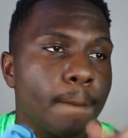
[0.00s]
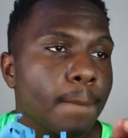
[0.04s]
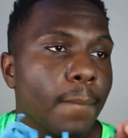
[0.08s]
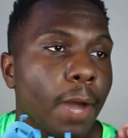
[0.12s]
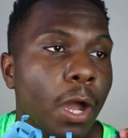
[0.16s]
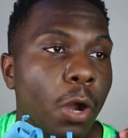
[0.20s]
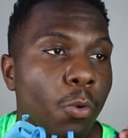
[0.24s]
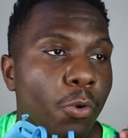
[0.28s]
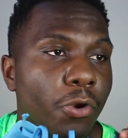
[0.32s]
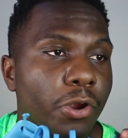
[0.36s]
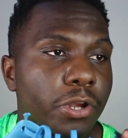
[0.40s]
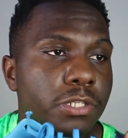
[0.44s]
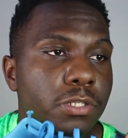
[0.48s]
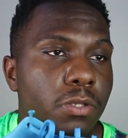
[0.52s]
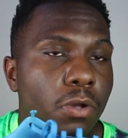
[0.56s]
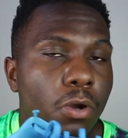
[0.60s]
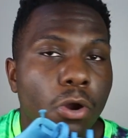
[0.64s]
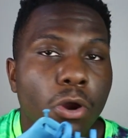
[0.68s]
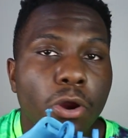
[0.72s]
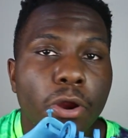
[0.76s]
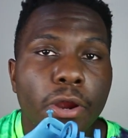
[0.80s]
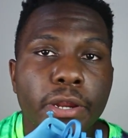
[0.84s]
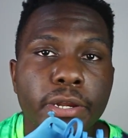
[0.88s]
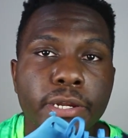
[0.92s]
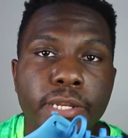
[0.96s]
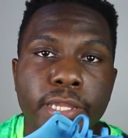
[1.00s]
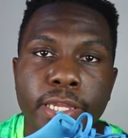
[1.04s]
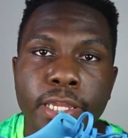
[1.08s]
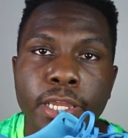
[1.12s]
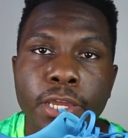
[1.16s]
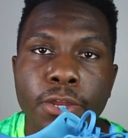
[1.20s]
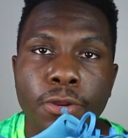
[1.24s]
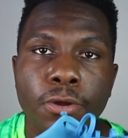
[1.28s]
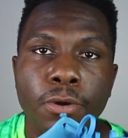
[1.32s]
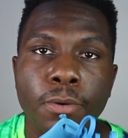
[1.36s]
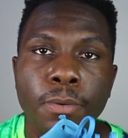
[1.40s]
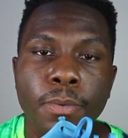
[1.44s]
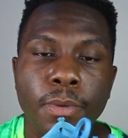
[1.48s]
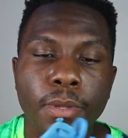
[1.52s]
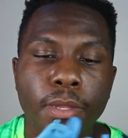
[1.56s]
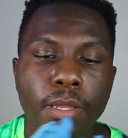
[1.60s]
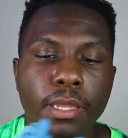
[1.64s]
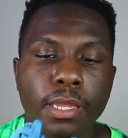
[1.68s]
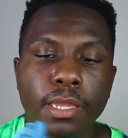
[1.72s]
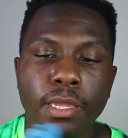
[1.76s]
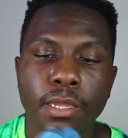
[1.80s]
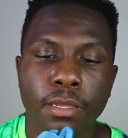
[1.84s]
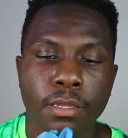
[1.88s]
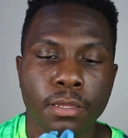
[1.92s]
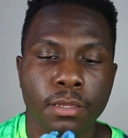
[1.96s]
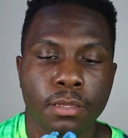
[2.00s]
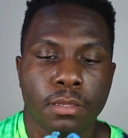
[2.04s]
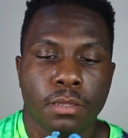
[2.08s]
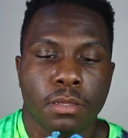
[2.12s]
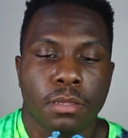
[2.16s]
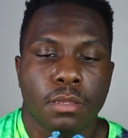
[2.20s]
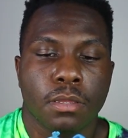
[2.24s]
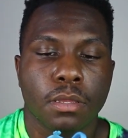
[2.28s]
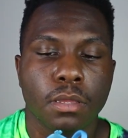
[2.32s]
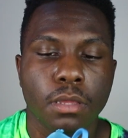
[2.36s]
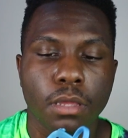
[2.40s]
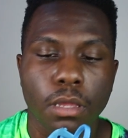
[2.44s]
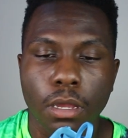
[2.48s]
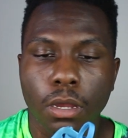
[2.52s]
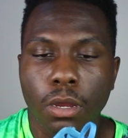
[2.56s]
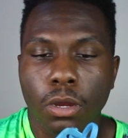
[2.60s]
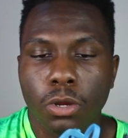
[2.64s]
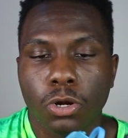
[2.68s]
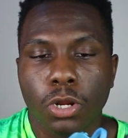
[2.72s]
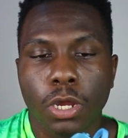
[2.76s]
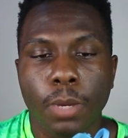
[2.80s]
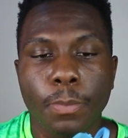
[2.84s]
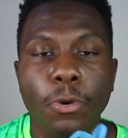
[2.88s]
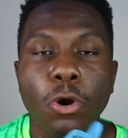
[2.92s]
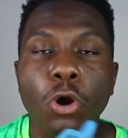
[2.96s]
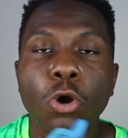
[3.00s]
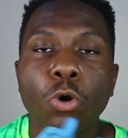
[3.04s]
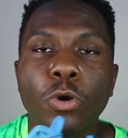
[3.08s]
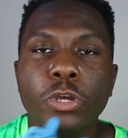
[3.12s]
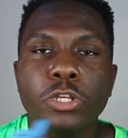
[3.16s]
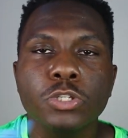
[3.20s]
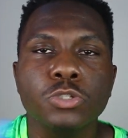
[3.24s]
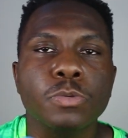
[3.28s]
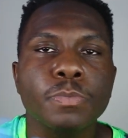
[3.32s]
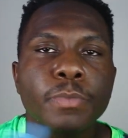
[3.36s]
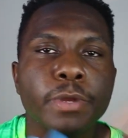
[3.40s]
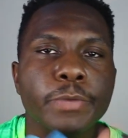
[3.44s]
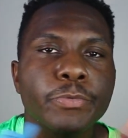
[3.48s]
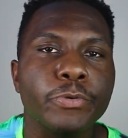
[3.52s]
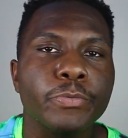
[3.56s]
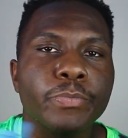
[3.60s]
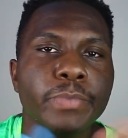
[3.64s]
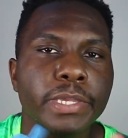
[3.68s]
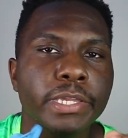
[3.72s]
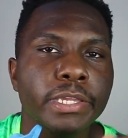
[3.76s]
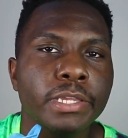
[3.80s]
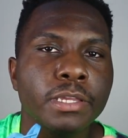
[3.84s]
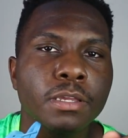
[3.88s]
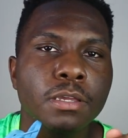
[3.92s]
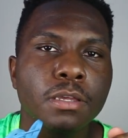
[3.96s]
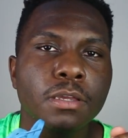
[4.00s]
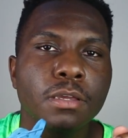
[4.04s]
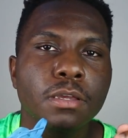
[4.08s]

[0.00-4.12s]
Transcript: I worked so hard to get them, and I am always remember me